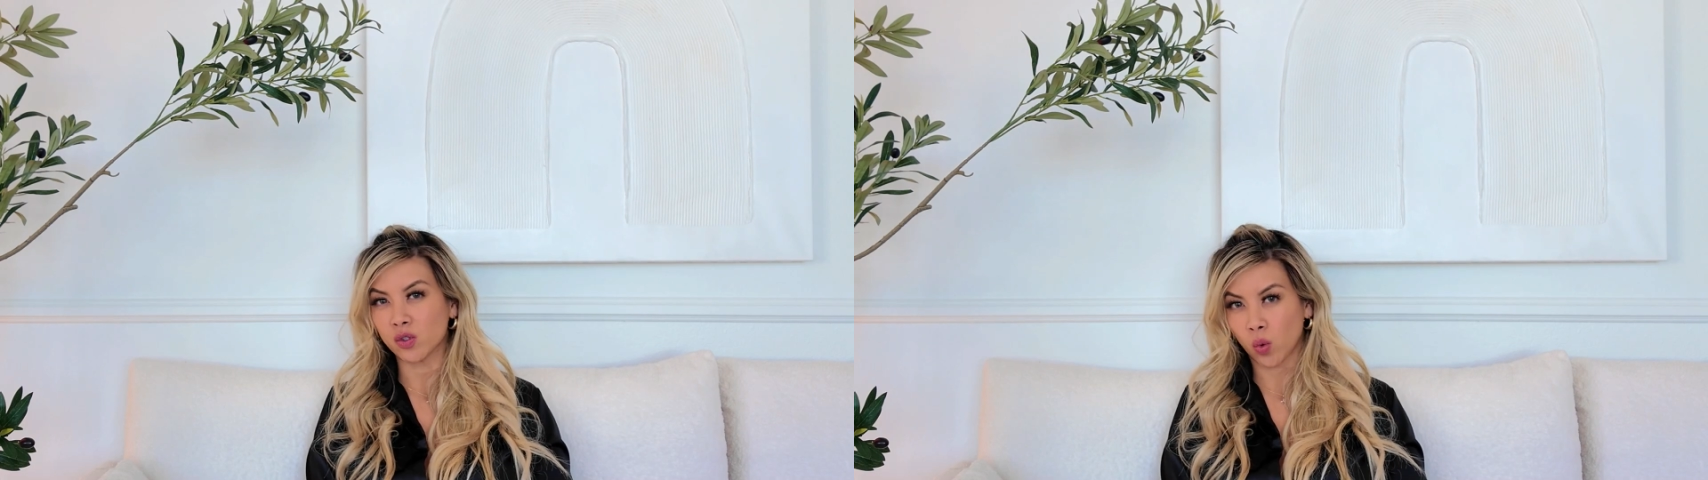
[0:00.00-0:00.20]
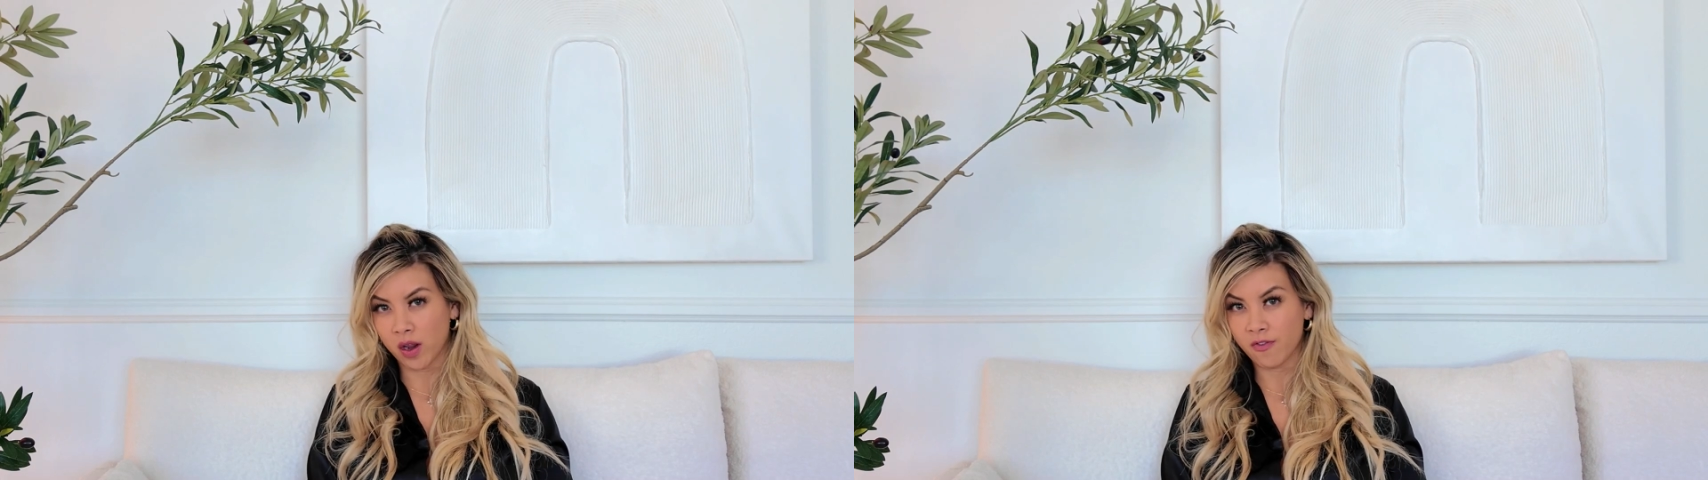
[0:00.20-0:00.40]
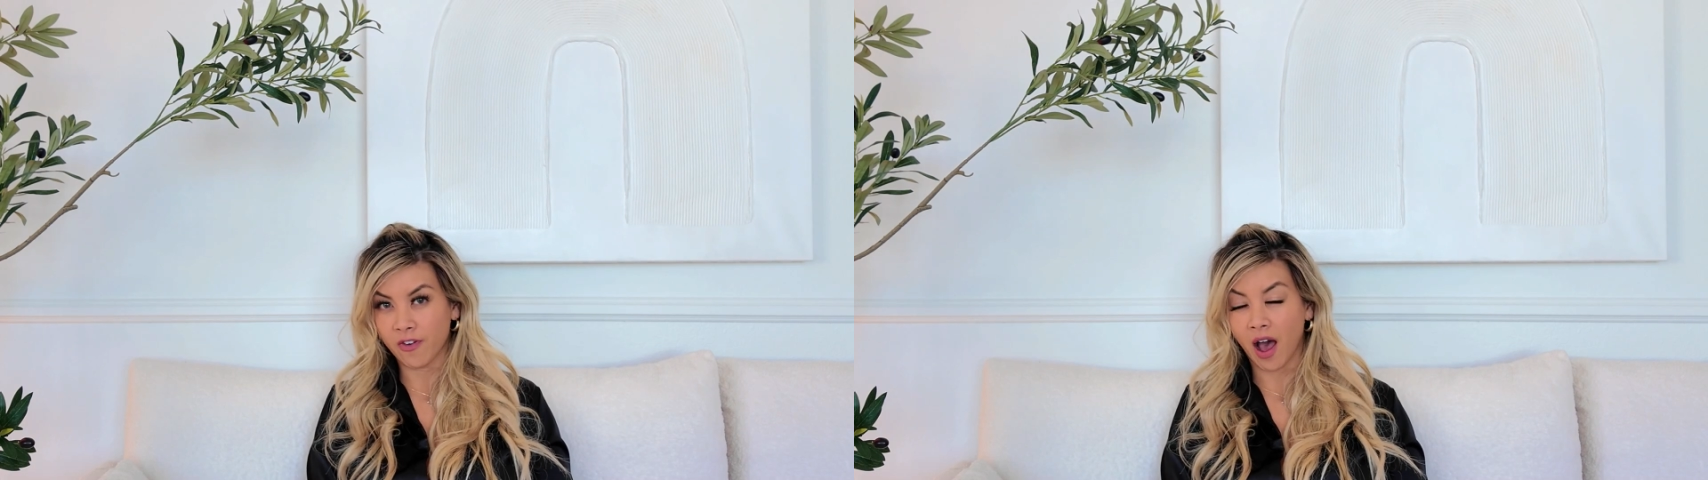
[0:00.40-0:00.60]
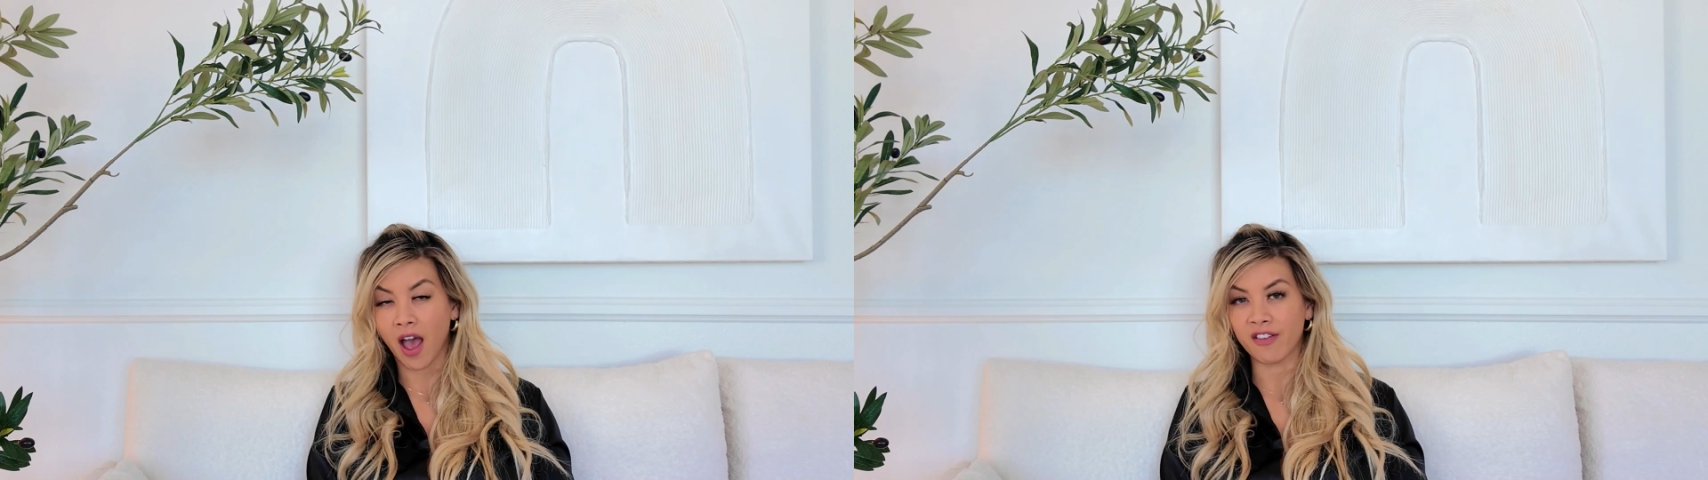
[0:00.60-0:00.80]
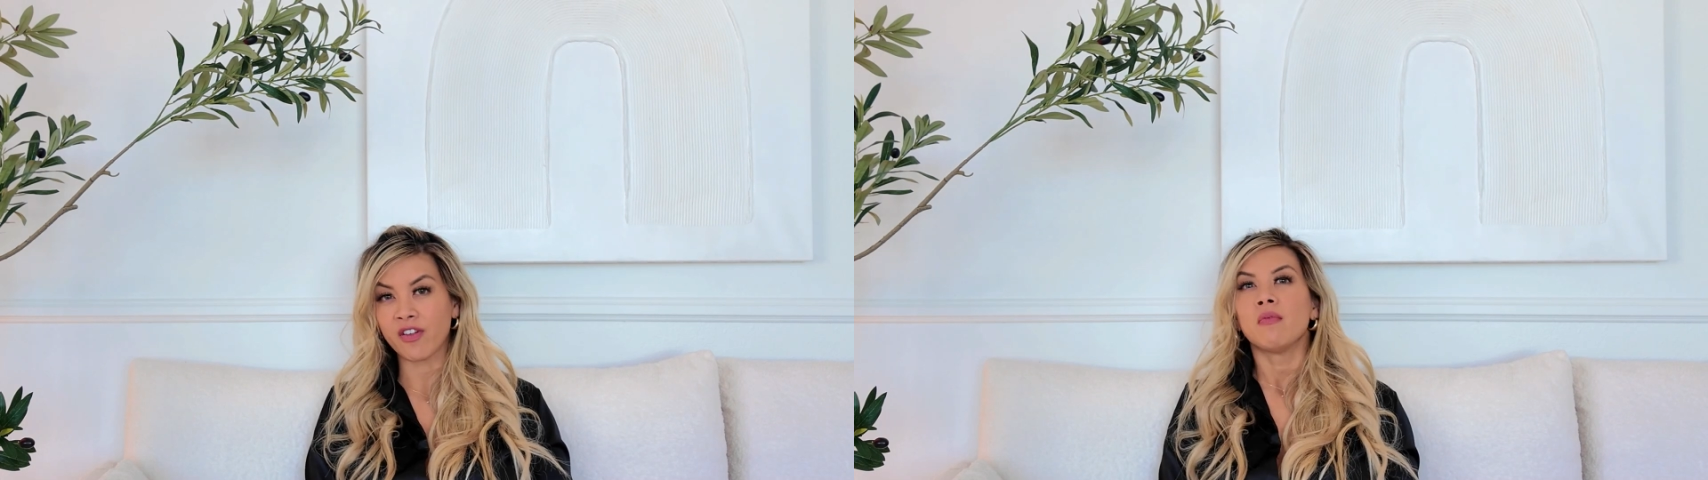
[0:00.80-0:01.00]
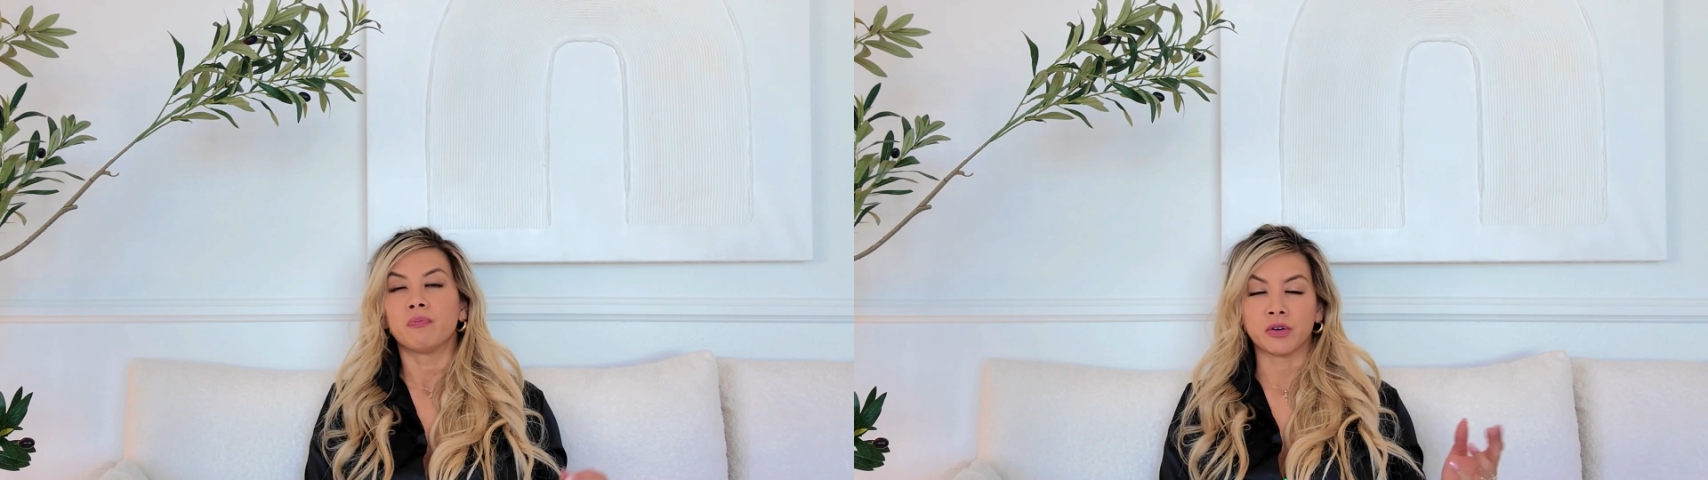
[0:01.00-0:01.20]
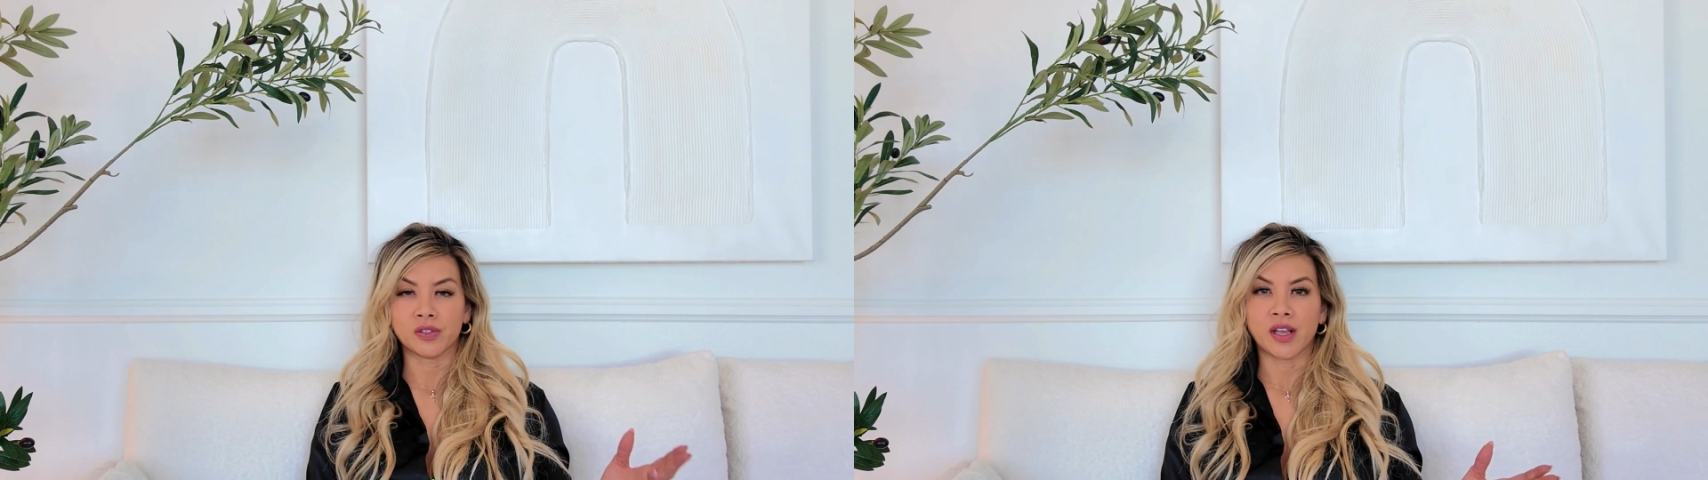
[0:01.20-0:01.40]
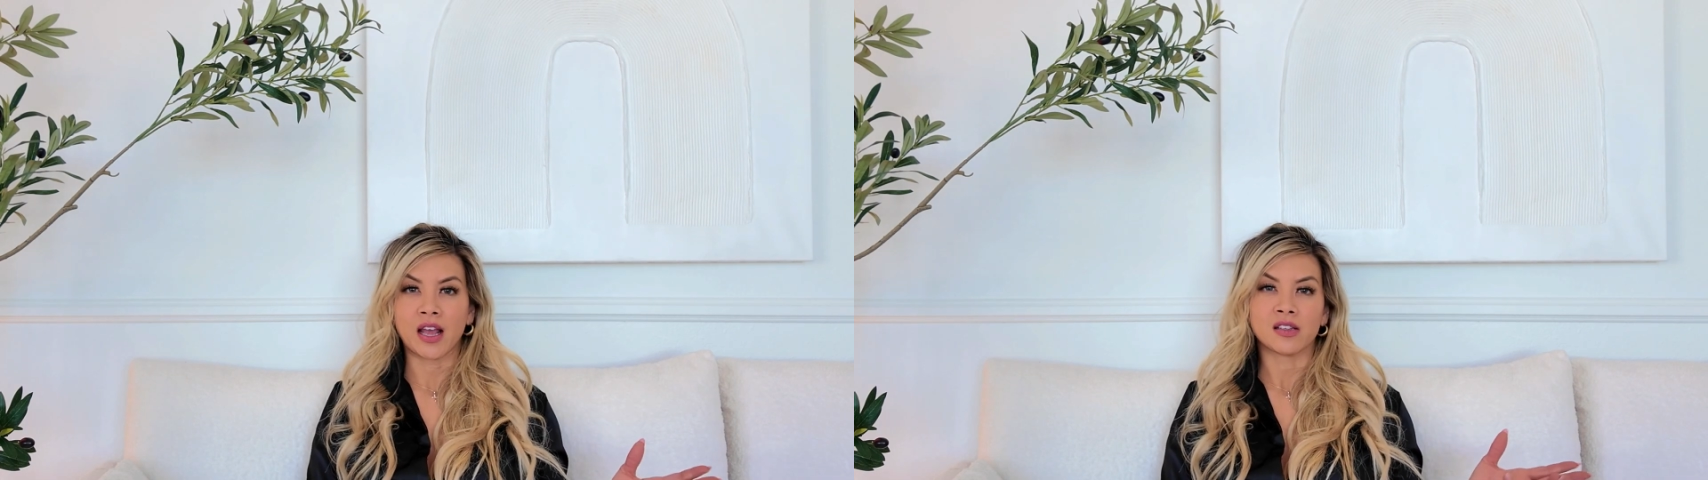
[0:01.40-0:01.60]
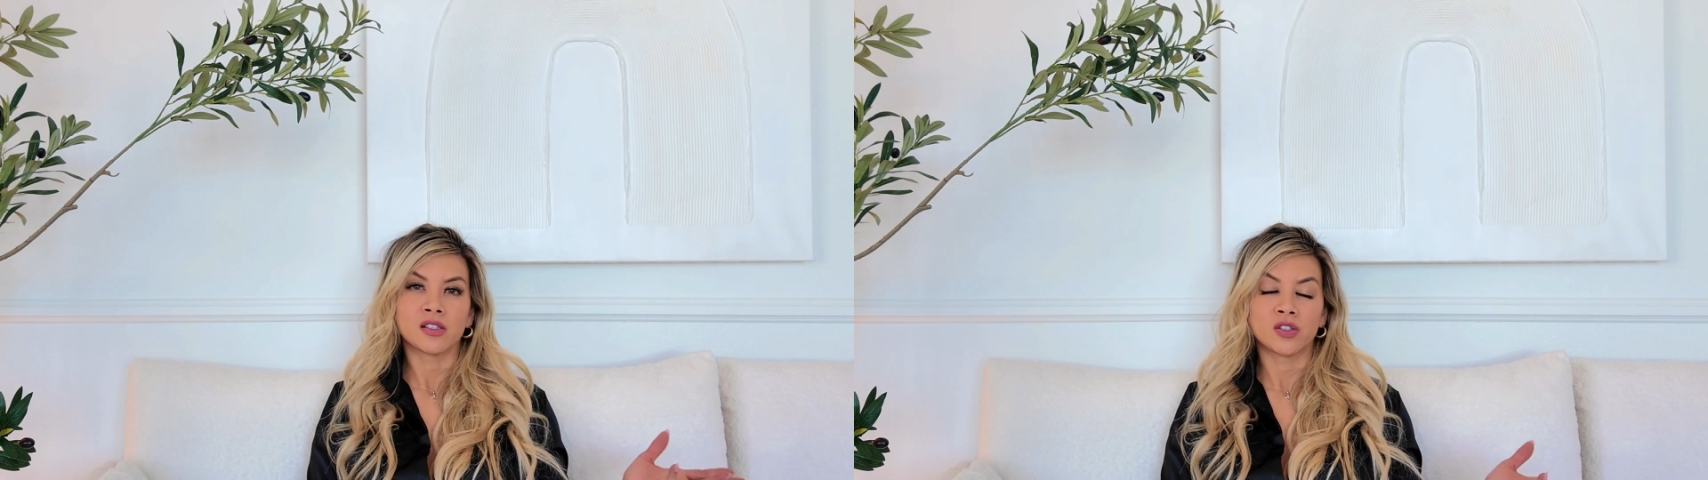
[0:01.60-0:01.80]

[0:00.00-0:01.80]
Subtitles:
25%